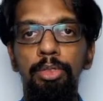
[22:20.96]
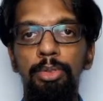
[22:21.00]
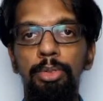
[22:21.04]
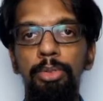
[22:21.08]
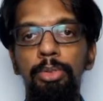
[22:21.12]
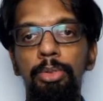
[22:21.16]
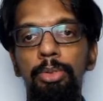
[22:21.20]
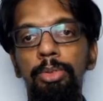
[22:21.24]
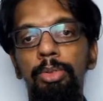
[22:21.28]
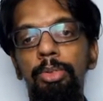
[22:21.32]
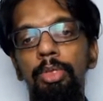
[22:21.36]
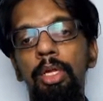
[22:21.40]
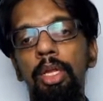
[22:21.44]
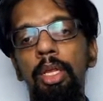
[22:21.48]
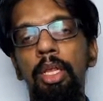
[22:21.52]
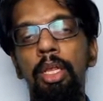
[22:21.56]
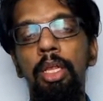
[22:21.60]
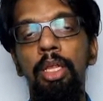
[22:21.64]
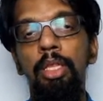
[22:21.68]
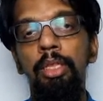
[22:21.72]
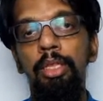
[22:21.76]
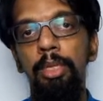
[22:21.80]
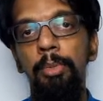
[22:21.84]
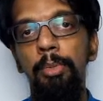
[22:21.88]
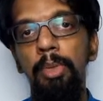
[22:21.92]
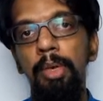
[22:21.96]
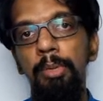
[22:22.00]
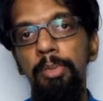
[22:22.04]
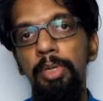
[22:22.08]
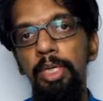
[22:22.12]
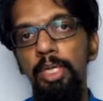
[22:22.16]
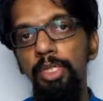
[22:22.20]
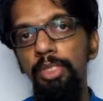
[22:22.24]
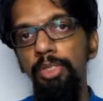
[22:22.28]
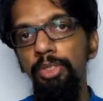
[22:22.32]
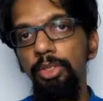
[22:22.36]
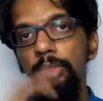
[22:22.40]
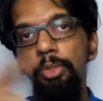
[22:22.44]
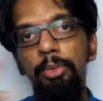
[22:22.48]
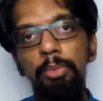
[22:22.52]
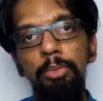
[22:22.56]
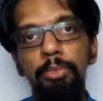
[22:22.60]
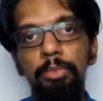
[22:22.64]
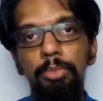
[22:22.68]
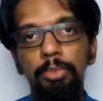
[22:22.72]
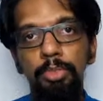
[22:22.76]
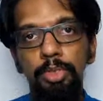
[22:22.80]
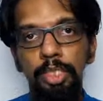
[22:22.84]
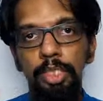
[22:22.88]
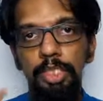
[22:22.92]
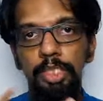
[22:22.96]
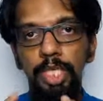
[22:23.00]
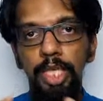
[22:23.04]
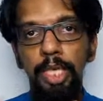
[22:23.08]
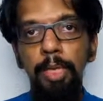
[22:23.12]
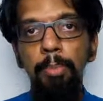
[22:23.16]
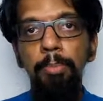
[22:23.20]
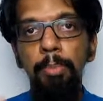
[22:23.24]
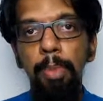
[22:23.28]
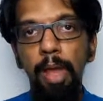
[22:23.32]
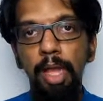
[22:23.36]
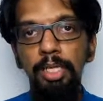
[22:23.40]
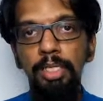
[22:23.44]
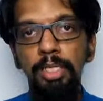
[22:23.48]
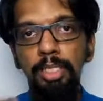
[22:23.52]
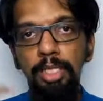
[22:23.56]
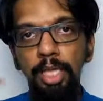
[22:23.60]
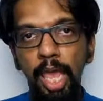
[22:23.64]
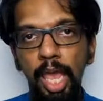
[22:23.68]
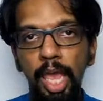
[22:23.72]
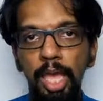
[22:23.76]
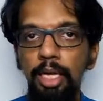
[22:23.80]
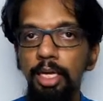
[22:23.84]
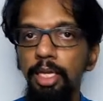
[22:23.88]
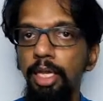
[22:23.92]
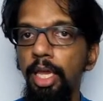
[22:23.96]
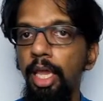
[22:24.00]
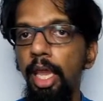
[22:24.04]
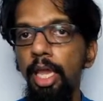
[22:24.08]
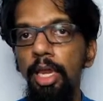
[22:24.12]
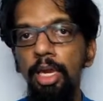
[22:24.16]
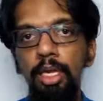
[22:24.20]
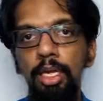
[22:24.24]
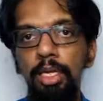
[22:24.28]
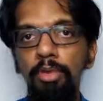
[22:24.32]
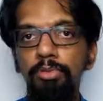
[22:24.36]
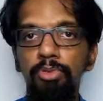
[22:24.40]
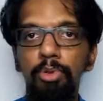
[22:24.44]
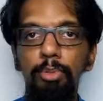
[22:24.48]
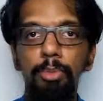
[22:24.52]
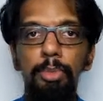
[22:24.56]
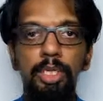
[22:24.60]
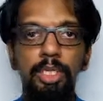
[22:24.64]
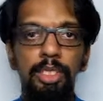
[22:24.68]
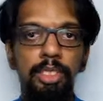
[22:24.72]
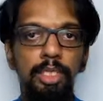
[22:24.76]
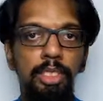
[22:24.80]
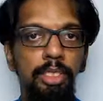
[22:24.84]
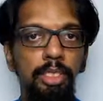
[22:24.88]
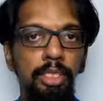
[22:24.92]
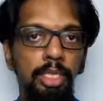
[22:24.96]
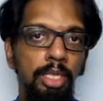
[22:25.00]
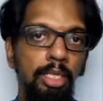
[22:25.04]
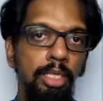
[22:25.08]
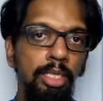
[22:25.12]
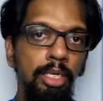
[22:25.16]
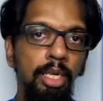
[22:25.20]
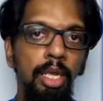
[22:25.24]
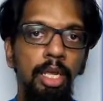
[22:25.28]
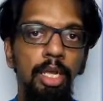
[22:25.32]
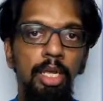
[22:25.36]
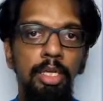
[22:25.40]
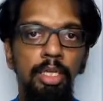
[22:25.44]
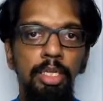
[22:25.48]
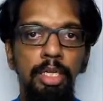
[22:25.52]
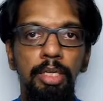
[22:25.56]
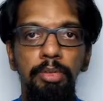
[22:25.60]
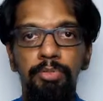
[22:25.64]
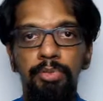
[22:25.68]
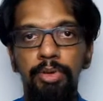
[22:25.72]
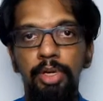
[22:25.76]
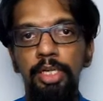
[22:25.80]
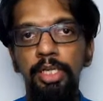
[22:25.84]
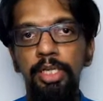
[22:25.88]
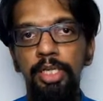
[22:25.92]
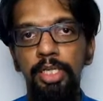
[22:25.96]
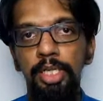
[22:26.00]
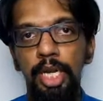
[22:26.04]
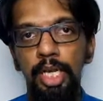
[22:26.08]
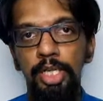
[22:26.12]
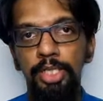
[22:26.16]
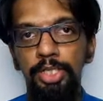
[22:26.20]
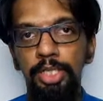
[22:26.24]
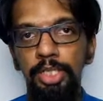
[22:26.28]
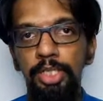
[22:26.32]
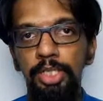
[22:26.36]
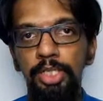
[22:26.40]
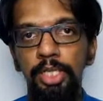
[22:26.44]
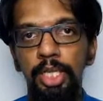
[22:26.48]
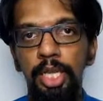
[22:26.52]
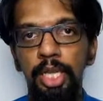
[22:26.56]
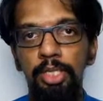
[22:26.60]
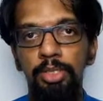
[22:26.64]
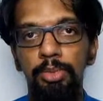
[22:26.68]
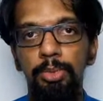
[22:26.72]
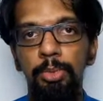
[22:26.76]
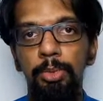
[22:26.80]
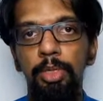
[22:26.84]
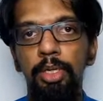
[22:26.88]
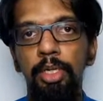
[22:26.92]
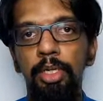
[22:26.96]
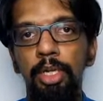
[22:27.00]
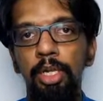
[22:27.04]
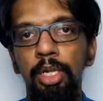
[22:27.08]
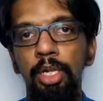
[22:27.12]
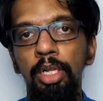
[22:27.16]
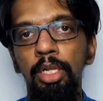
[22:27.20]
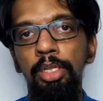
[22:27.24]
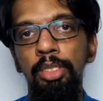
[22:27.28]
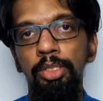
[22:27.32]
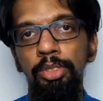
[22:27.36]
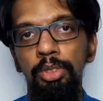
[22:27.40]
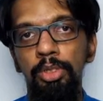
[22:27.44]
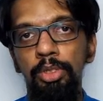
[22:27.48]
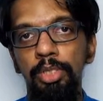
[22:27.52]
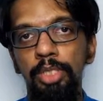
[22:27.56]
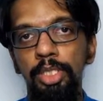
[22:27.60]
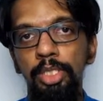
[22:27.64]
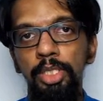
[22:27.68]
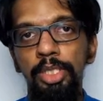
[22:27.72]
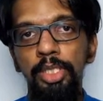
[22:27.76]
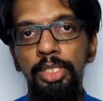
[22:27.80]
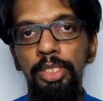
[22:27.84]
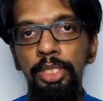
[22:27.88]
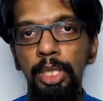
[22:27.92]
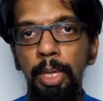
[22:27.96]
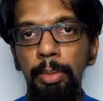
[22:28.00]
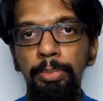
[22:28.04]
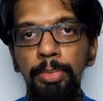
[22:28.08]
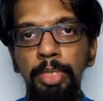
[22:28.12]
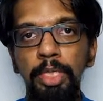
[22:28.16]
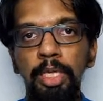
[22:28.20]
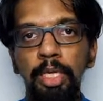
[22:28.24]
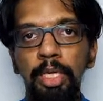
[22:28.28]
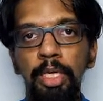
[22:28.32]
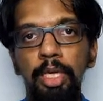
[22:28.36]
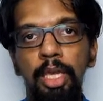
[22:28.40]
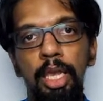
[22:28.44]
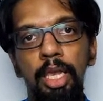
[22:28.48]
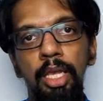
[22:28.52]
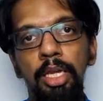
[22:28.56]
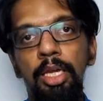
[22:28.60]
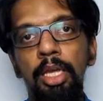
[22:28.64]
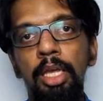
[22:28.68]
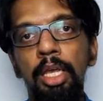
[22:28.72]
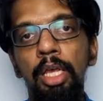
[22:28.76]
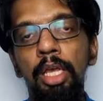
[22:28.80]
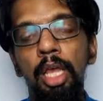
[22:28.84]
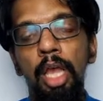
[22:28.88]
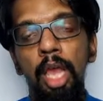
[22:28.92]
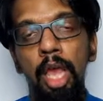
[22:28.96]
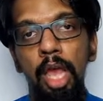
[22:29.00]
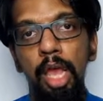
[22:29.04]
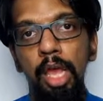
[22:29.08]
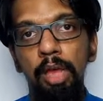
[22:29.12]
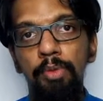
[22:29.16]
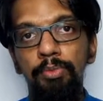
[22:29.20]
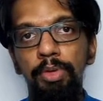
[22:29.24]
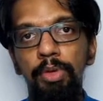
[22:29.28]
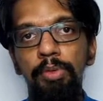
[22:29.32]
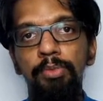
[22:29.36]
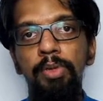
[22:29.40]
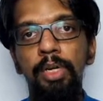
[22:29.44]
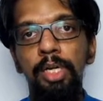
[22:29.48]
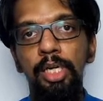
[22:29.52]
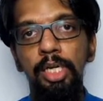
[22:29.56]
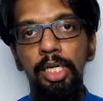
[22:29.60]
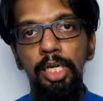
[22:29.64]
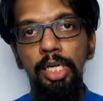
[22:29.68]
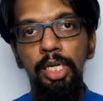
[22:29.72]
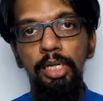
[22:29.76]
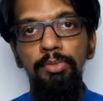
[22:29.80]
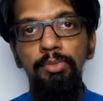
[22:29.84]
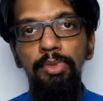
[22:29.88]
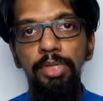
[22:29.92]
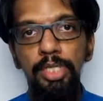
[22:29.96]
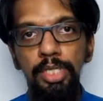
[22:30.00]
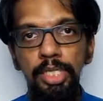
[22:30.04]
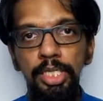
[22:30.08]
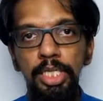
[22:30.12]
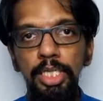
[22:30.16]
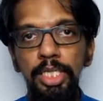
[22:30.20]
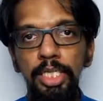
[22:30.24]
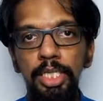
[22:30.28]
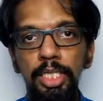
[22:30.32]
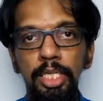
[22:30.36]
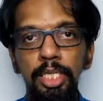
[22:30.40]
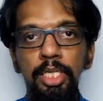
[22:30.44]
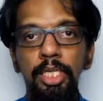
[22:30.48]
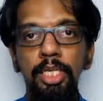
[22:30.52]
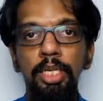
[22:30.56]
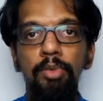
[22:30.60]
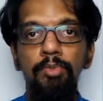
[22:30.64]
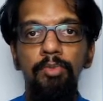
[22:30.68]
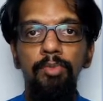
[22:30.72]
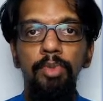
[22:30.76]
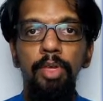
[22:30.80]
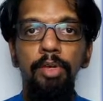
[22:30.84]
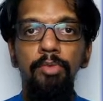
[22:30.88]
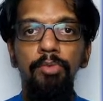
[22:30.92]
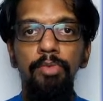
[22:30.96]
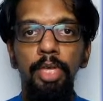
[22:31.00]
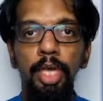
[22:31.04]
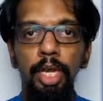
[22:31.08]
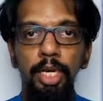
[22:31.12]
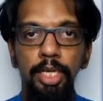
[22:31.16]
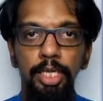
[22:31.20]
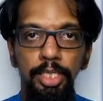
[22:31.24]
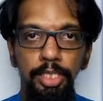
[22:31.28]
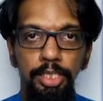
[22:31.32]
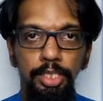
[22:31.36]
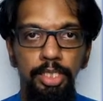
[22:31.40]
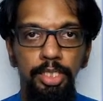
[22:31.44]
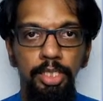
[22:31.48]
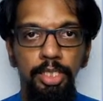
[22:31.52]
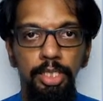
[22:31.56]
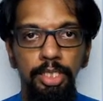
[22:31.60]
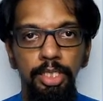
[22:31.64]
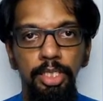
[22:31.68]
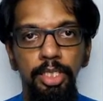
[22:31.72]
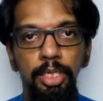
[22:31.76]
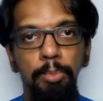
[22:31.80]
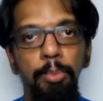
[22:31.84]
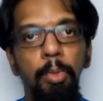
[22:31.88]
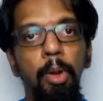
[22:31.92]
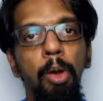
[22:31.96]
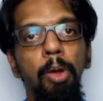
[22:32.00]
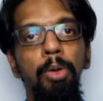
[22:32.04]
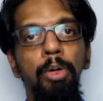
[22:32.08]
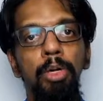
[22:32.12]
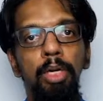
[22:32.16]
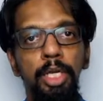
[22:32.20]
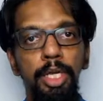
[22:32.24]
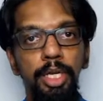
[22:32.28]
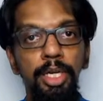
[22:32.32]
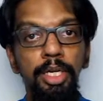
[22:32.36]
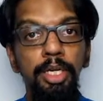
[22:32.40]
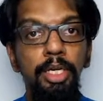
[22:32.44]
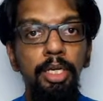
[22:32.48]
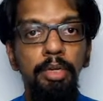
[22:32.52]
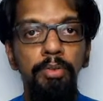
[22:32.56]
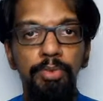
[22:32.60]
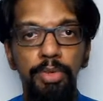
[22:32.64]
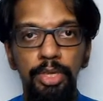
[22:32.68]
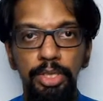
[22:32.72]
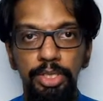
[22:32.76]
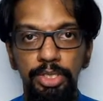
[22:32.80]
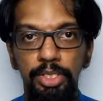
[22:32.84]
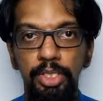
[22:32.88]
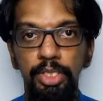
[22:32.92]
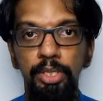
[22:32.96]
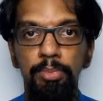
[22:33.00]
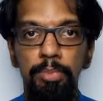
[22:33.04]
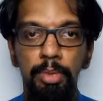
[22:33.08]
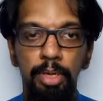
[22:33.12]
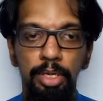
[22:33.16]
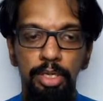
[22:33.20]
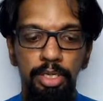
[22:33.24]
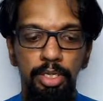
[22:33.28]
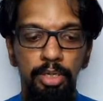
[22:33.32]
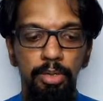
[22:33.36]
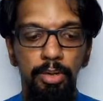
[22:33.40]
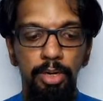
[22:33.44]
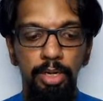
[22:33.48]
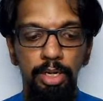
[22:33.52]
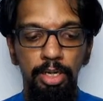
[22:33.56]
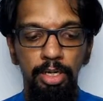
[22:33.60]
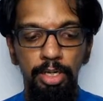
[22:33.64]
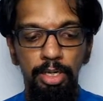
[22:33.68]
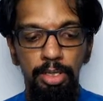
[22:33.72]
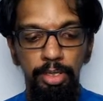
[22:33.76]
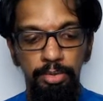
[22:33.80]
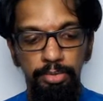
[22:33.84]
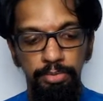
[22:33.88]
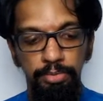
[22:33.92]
to the memory. So the same bus can carry information in different directions as well. So this is something again we will revisit when we are discussing about interfacing particularly.